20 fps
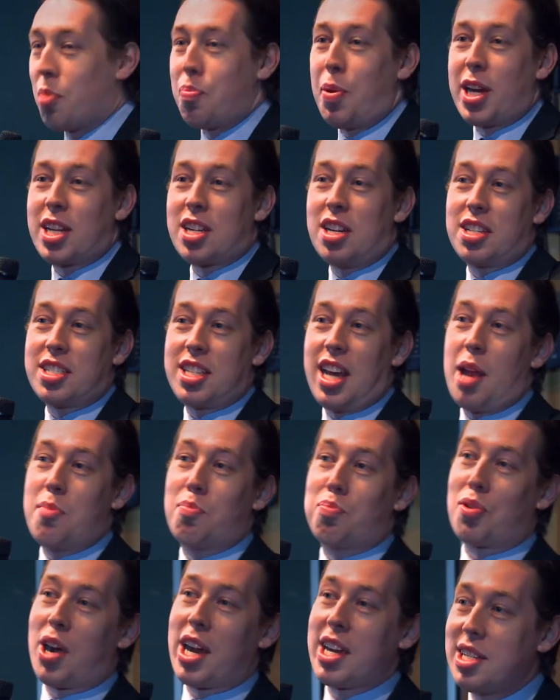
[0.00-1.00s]
got picked on because I
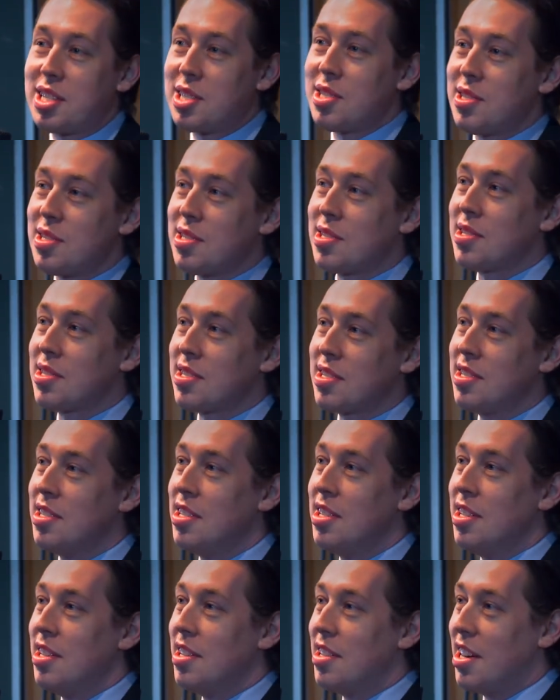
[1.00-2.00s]
had braces,
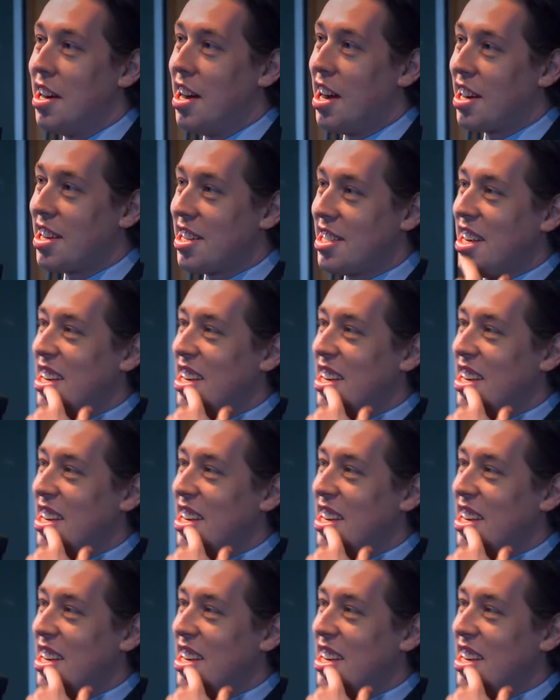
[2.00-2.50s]
right? Because